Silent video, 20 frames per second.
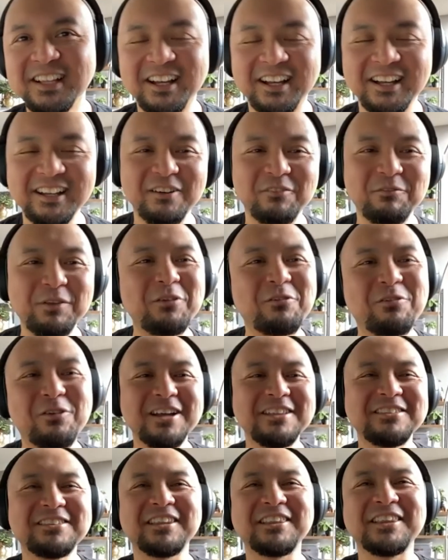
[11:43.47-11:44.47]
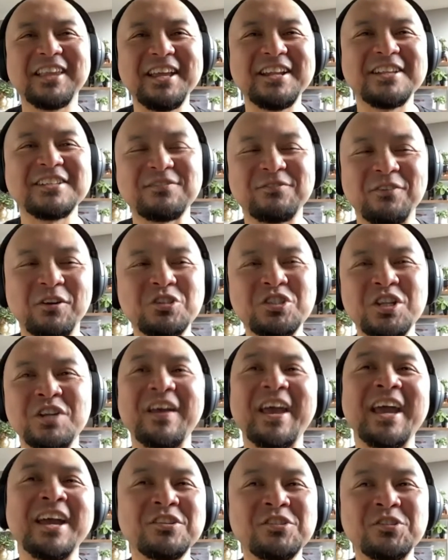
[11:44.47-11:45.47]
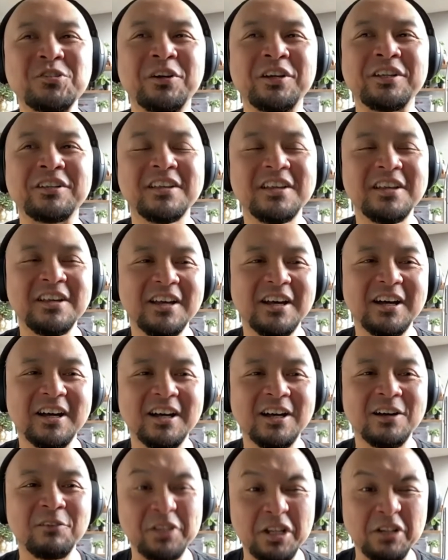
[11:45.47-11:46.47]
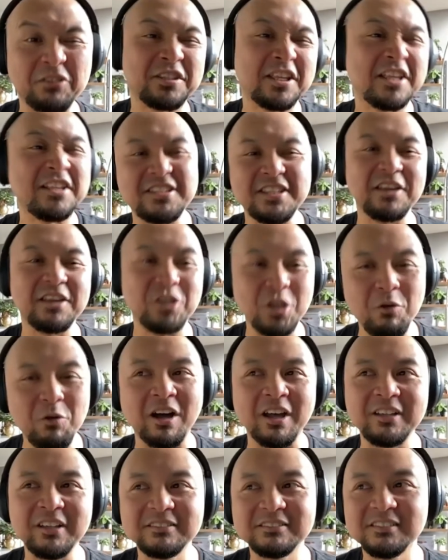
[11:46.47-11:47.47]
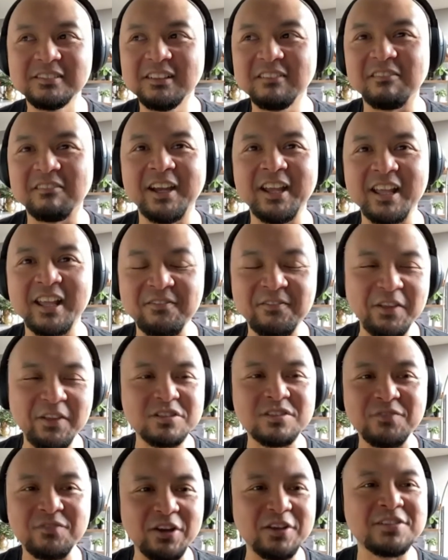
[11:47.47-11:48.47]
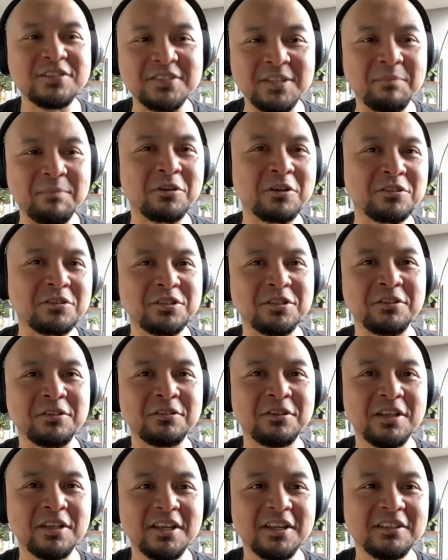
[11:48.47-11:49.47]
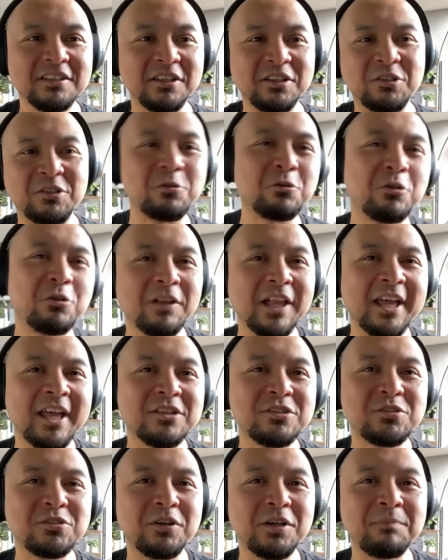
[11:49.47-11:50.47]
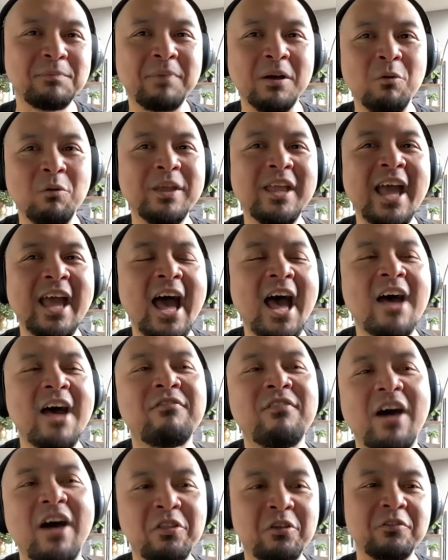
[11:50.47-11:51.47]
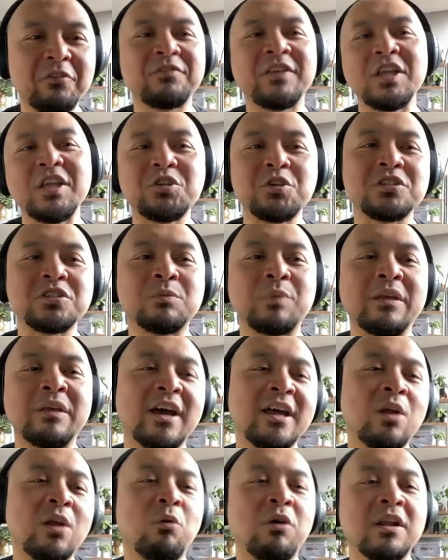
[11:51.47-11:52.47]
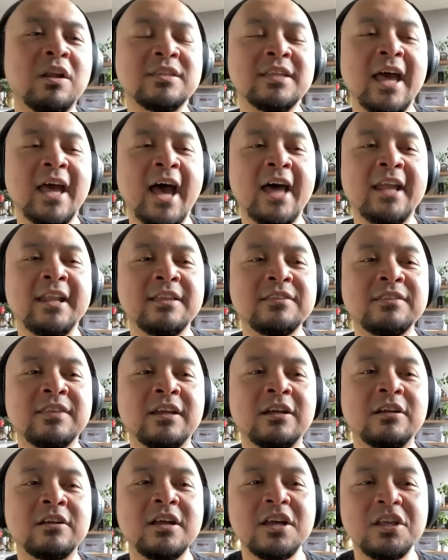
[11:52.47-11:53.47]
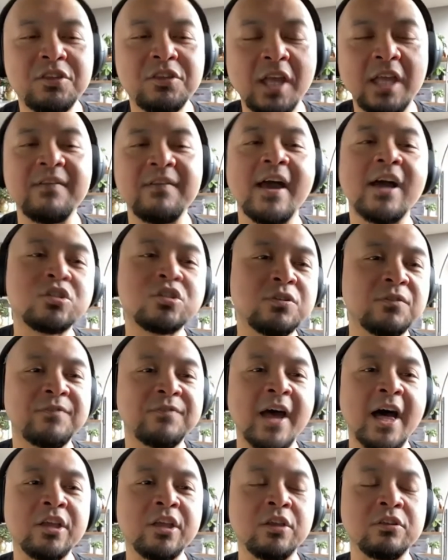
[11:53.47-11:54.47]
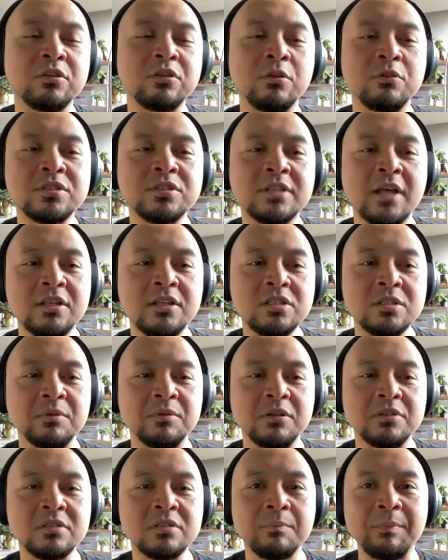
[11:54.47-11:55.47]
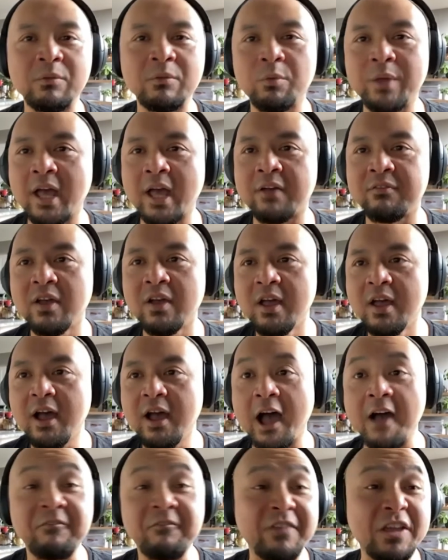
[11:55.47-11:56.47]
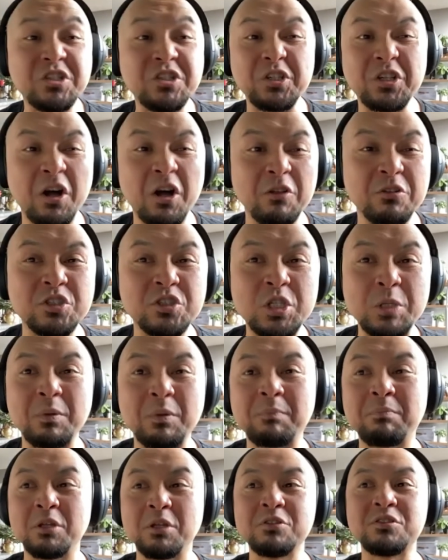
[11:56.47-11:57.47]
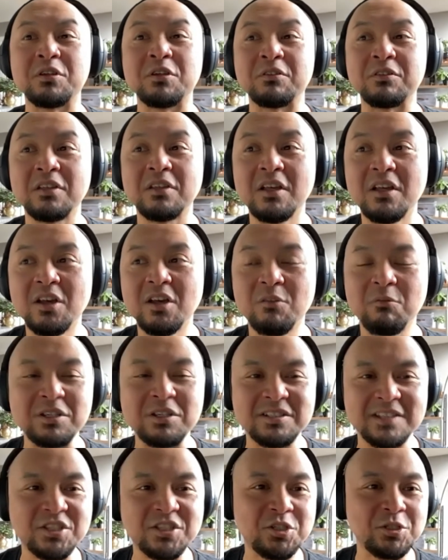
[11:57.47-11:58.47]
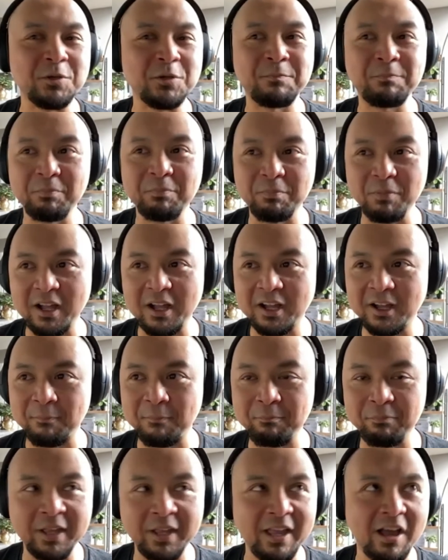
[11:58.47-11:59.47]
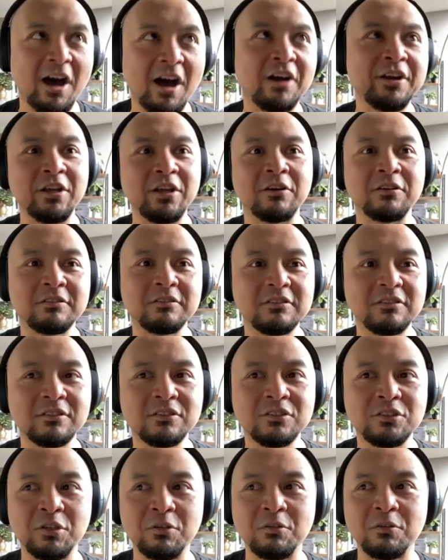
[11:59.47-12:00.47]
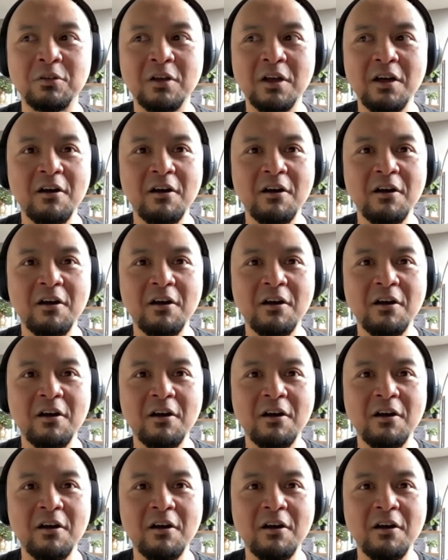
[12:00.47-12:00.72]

Uh, we run the latest version of Android uh, with our TCL UI, right? It feels very similar to the Google Android, but we have other features that we kind of wanted to add in there to give extra value to those customers. I mean, we have a feature called Super Bluetooth, which lets you uh, play audio to